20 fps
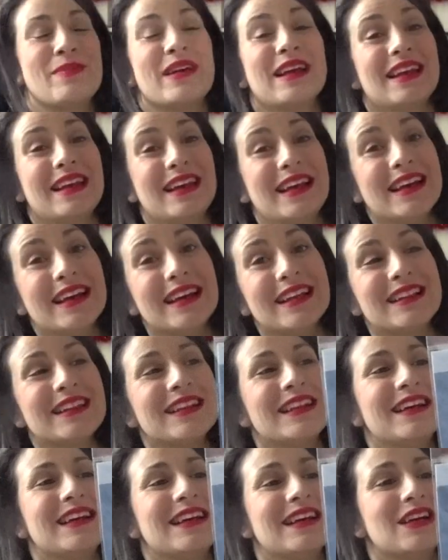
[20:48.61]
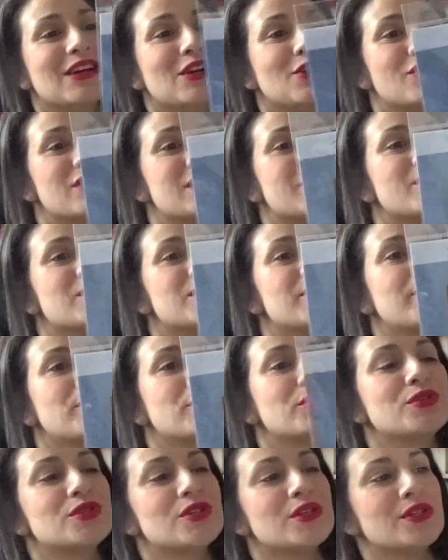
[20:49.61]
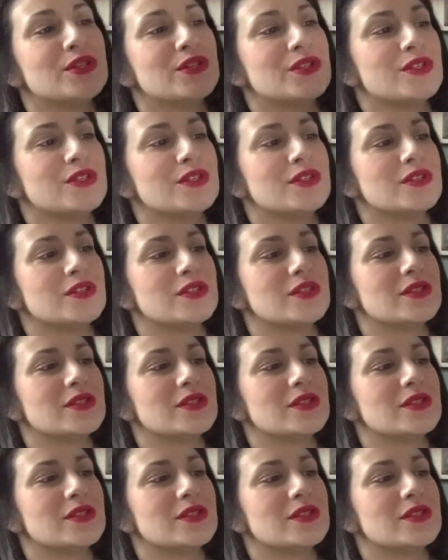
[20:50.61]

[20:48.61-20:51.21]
Mill Hill, Christmas button,